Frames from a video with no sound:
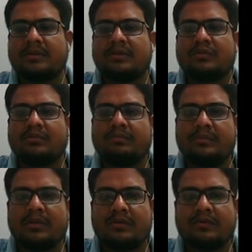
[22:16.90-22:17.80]
So
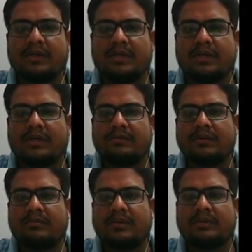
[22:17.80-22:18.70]
P of A given
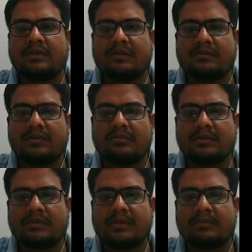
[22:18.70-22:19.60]
B is half, so it
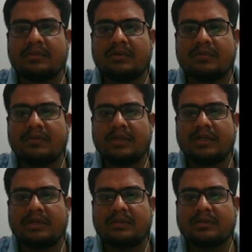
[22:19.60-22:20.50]
means that P of A
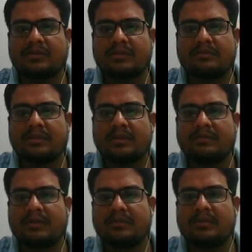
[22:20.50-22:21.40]
intersection B
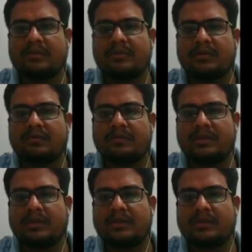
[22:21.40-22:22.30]
divided by P of B
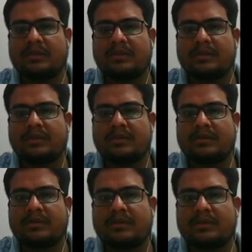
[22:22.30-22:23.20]

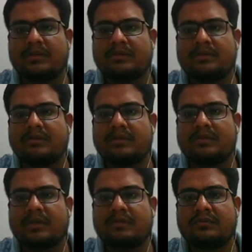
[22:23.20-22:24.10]
that is equal to
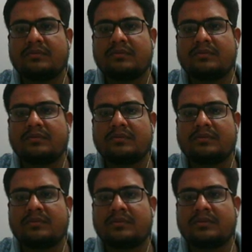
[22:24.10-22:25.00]
half.
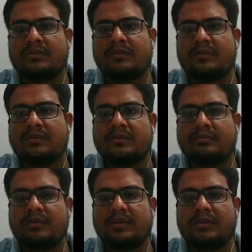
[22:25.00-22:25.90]
So
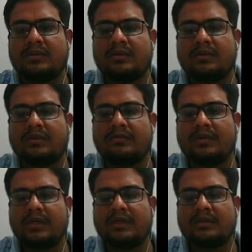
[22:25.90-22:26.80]
P of A
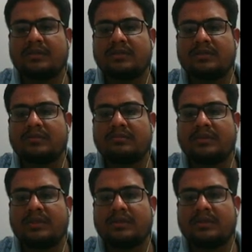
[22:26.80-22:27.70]
intersection
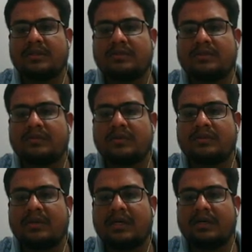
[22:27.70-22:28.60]
B that is equal
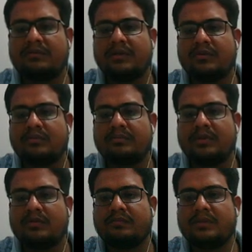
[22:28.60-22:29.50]
to half into P
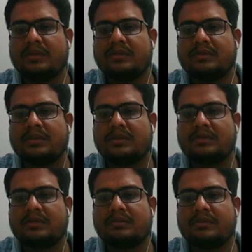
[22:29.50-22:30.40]
of B, that is
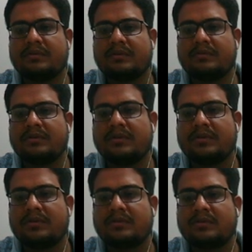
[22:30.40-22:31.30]
3 by 5.
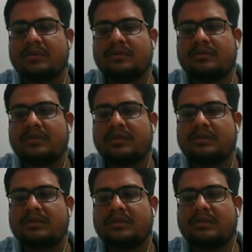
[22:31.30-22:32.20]
So that is
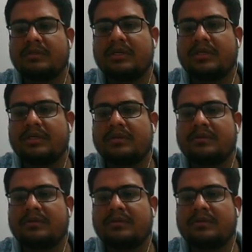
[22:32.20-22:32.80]
3 by 10.